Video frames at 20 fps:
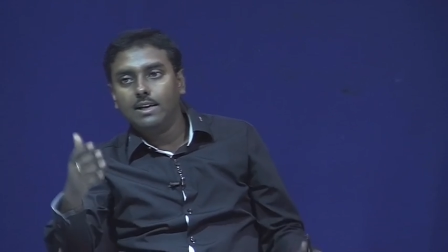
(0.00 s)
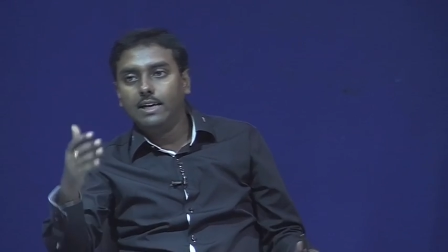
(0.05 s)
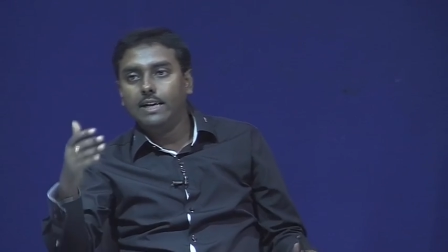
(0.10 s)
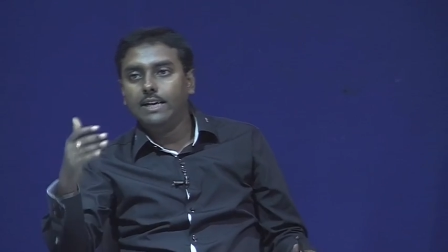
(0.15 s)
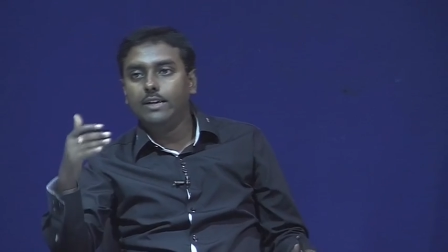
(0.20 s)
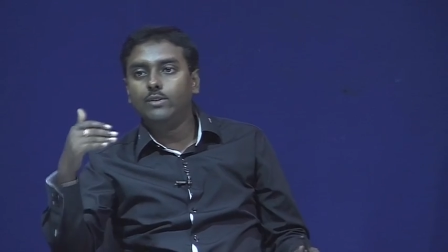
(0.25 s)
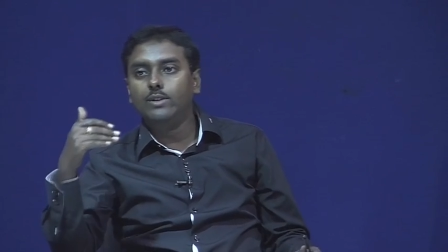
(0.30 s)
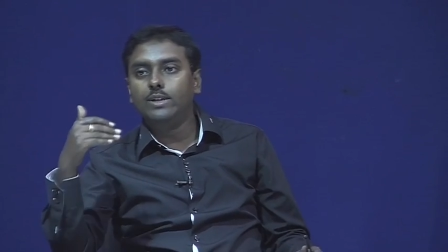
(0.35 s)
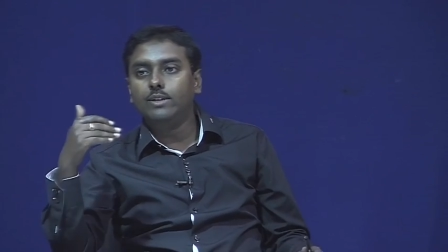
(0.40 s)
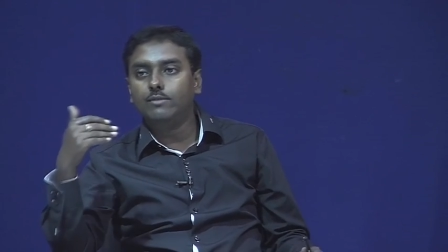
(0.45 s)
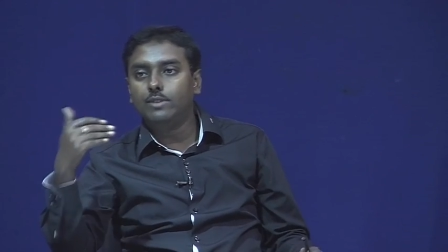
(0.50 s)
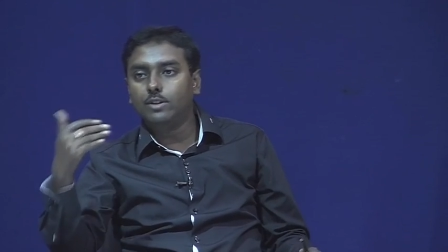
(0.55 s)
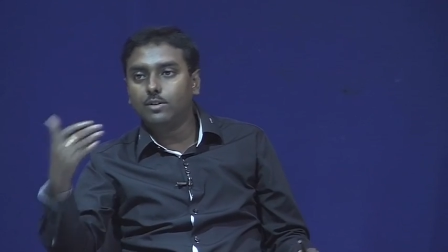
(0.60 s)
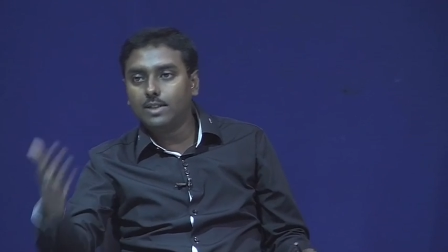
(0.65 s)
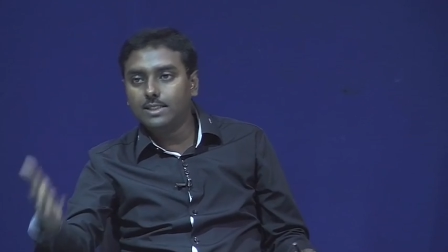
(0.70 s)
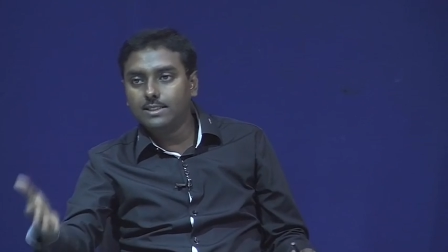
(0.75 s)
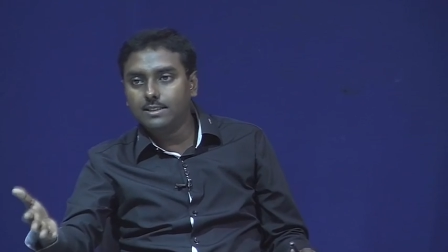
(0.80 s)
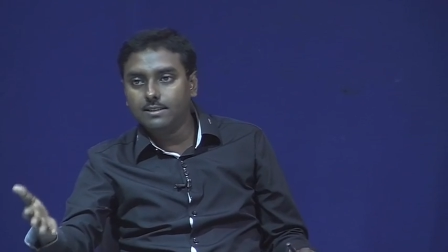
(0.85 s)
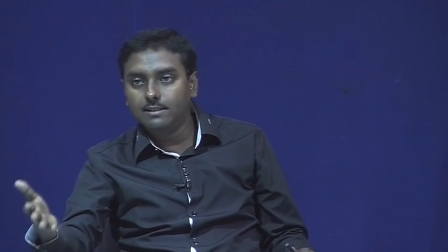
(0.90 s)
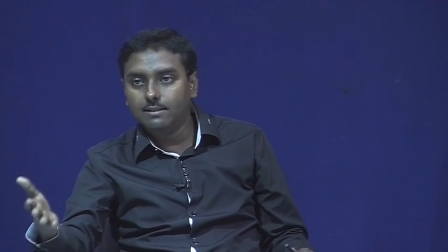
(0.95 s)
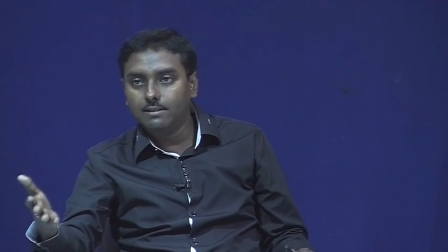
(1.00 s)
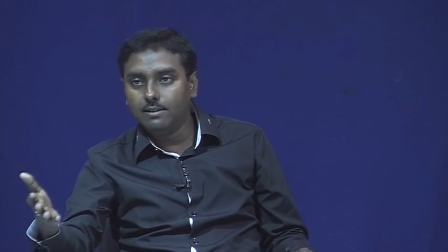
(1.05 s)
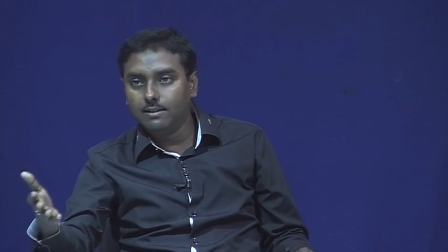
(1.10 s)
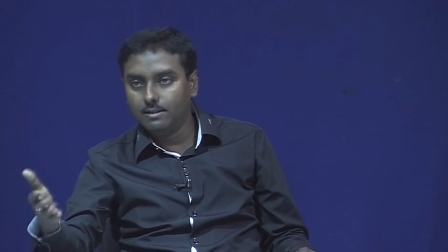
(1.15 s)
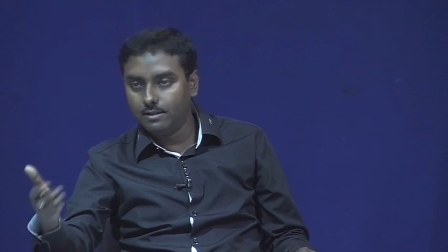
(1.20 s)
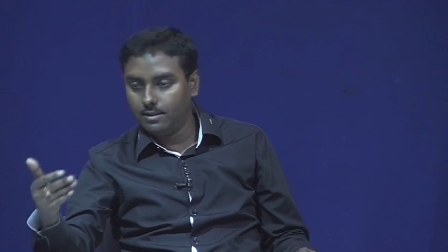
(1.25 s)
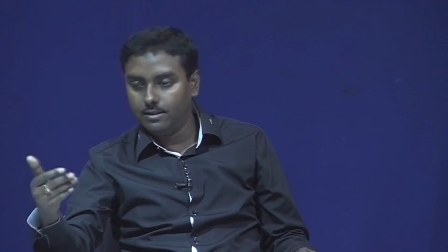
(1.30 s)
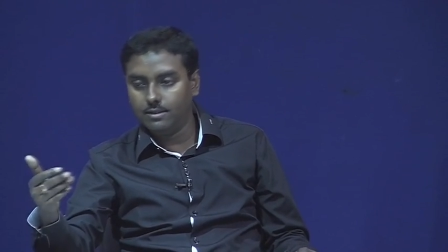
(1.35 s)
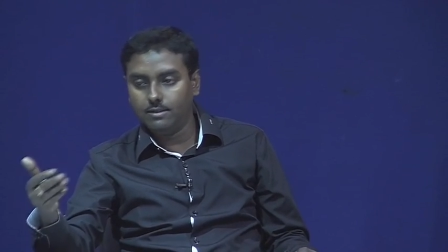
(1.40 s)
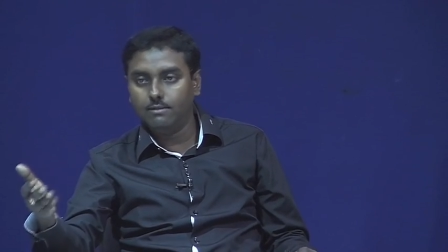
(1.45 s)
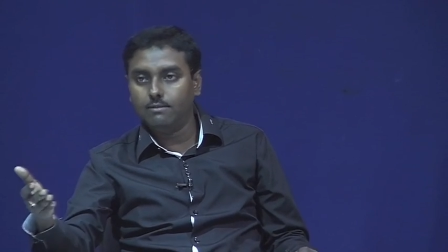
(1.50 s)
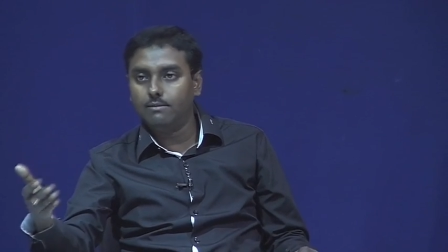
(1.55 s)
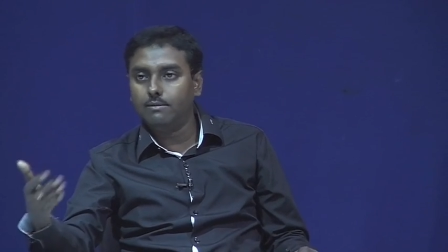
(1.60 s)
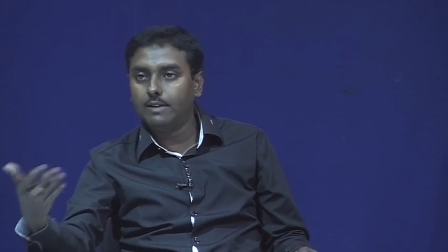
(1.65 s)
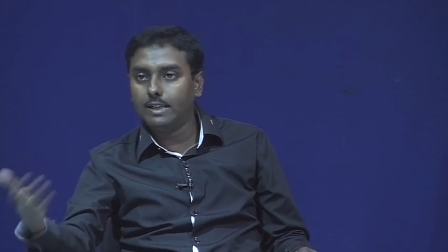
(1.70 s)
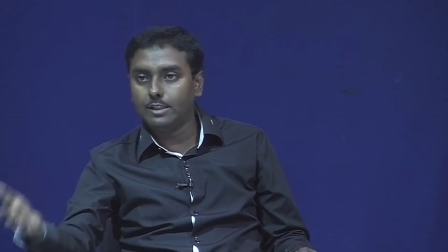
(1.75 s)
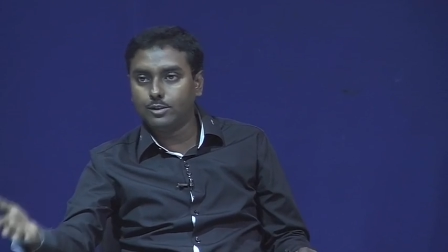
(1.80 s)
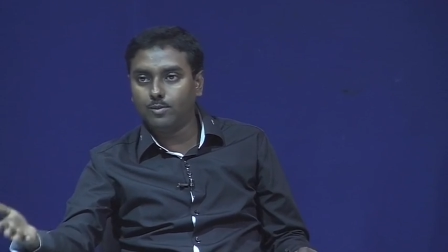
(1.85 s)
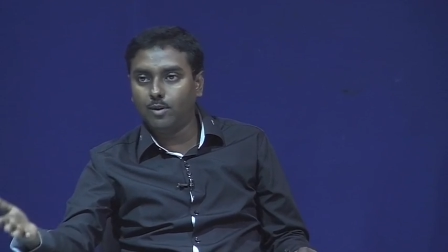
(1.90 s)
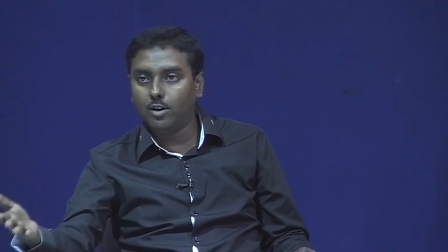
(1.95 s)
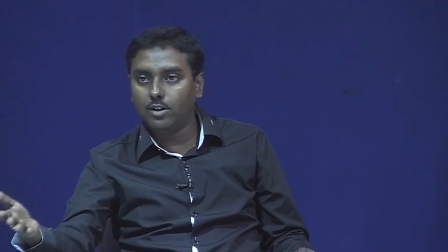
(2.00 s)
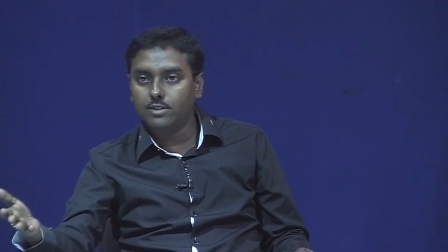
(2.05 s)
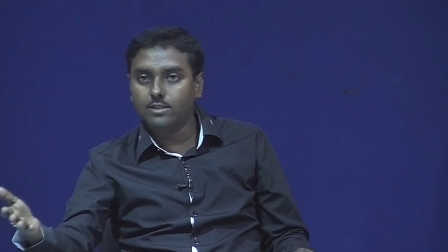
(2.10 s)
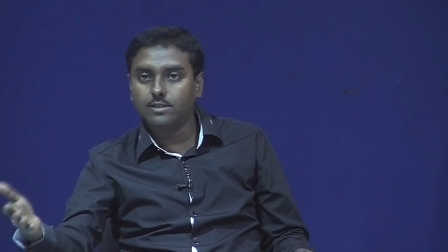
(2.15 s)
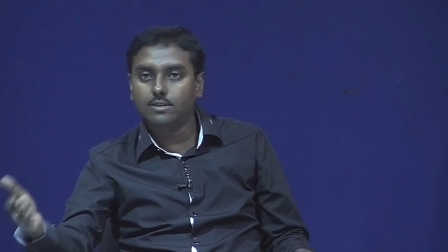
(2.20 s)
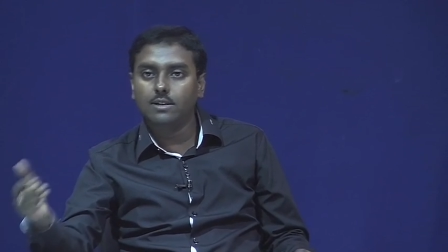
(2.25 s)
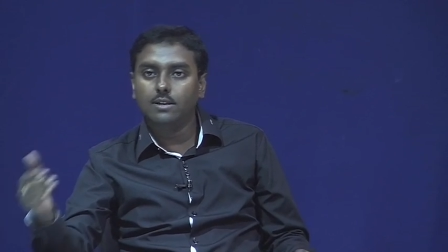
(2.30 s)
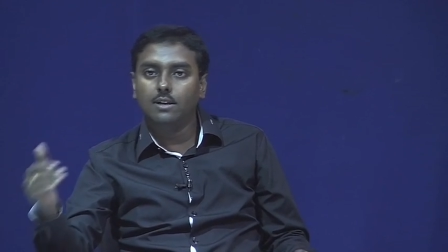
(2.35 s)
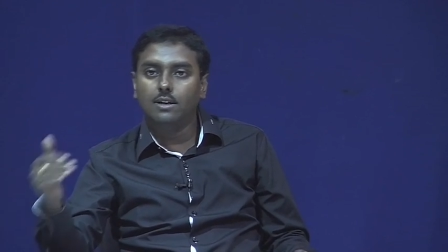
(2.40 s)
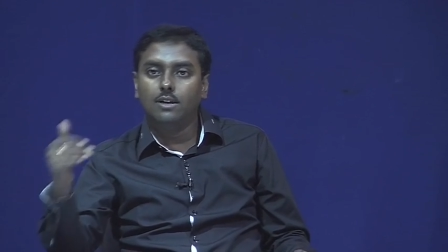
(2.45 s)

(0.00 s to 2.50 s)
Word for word: in doing frequency uh, response,